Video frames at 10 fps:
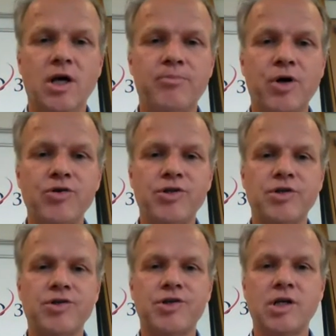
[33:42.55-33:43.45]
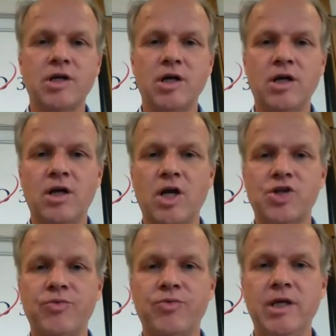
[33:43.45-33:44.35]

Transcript: approached us last week